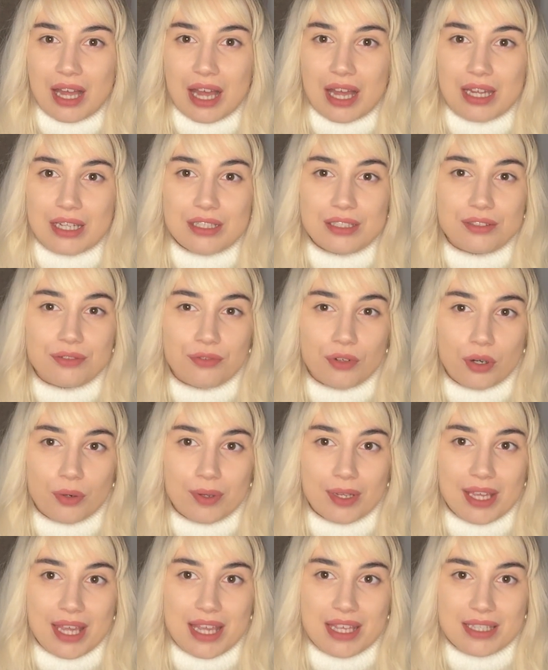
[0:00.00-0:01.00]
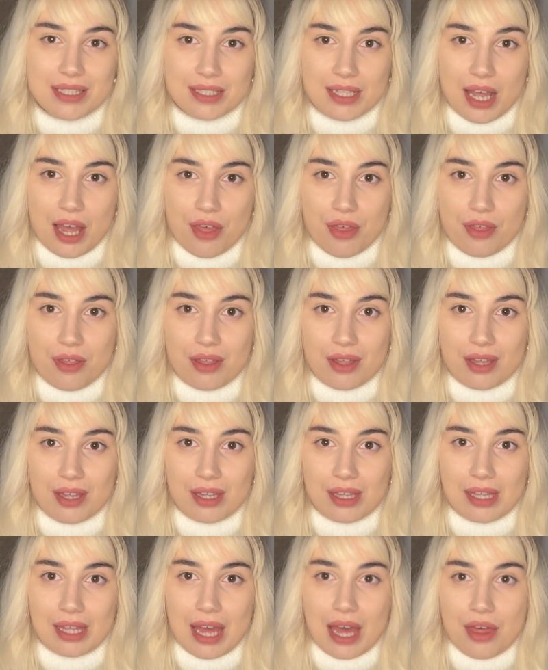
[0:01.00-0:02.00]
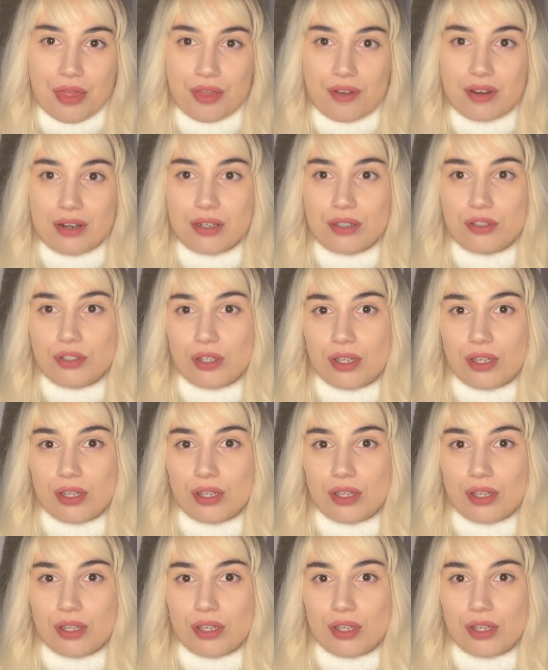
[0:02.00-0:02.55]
and following his death, Katherine